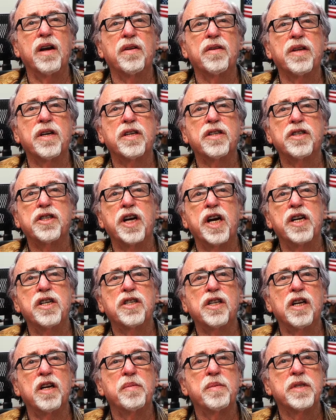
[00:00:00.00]
the Exchange
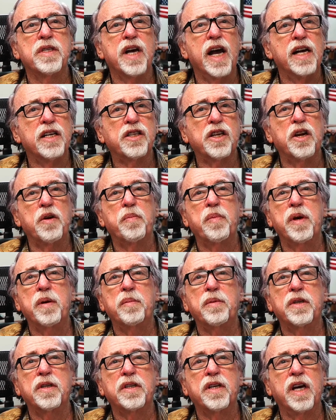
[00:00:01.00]
Club is asking
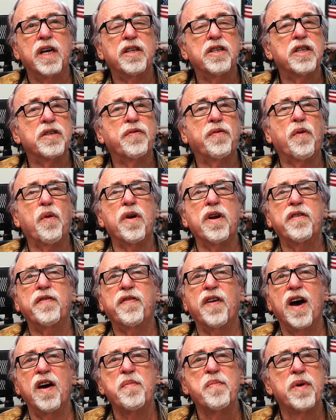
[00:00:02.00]
people to take just
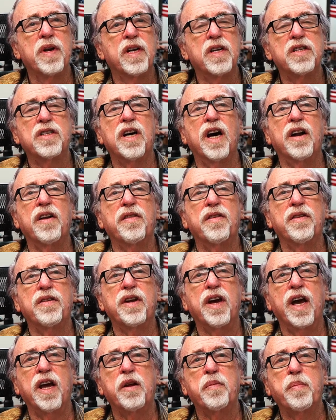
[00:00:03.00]
45 minutes out of their
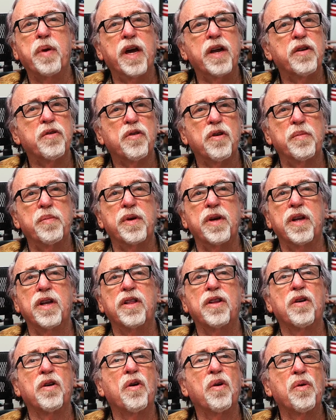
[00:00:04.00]
day to pay tribute in
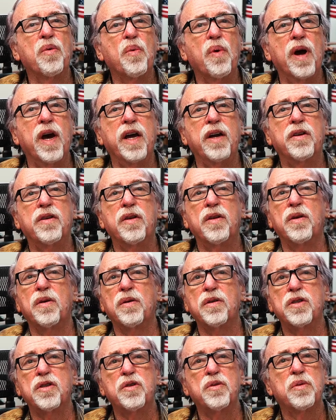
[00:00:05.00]
their own way to
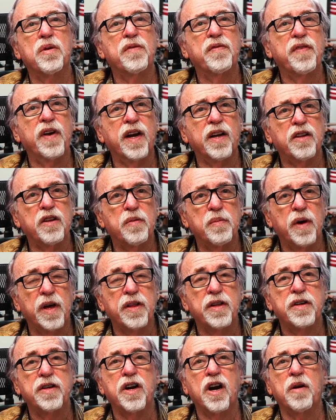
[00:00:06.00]
those who were affected by
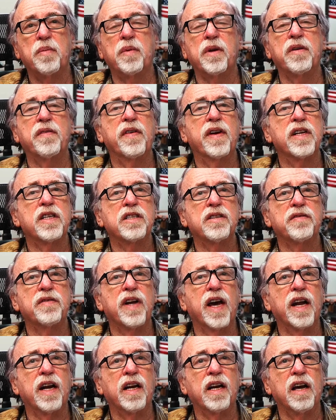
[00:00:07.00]
the terrible events of
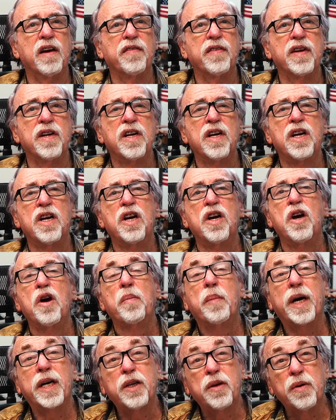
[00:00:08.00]
9/11,
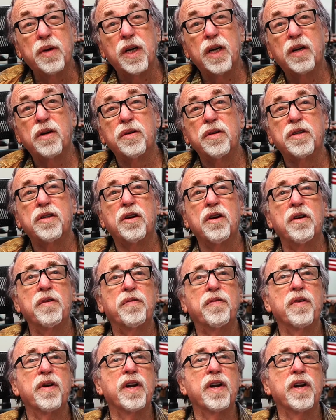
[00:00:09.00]
by doing a good turn for a